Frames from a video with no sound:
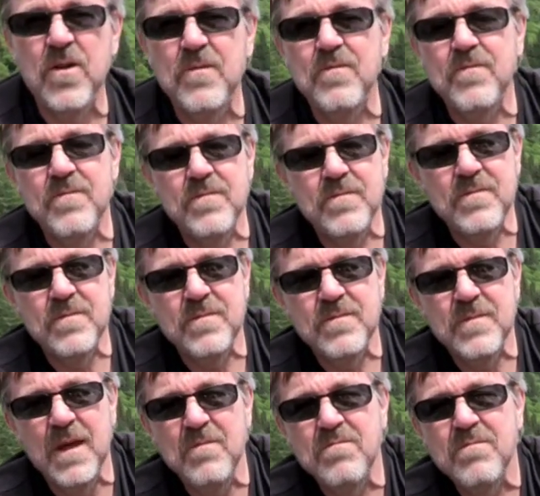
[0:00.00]
good.
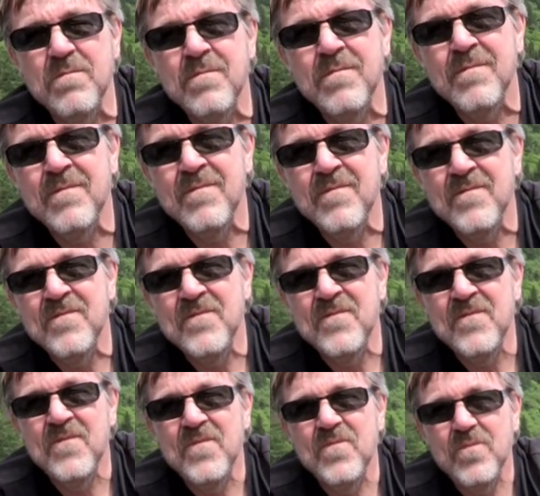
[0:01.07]
Yeah.
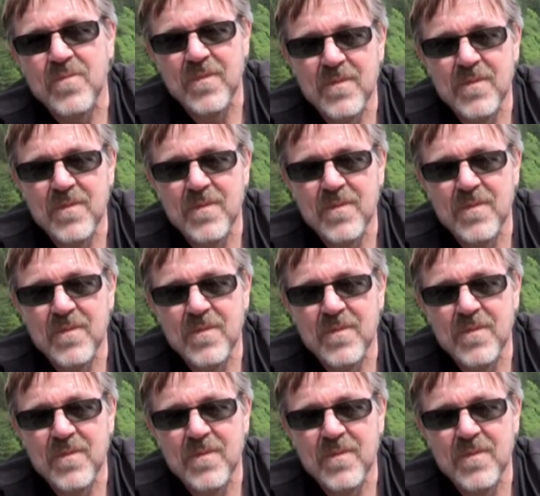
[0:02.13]
Okay,